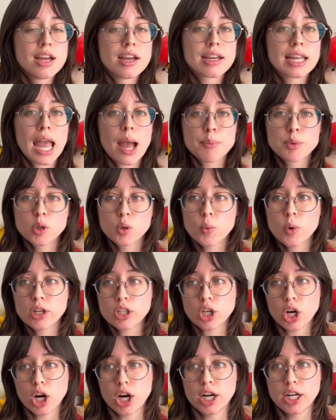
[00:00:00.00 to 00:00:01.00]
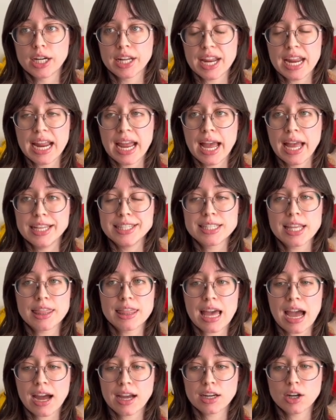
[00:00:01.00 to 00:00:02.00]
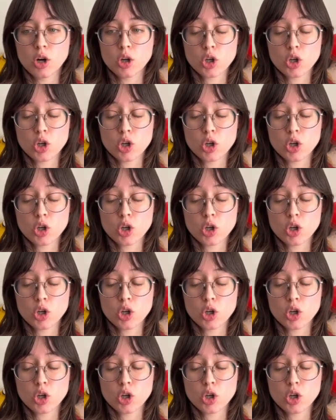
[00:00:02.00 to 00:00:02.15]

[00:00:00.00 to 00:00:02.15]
Capital One card and that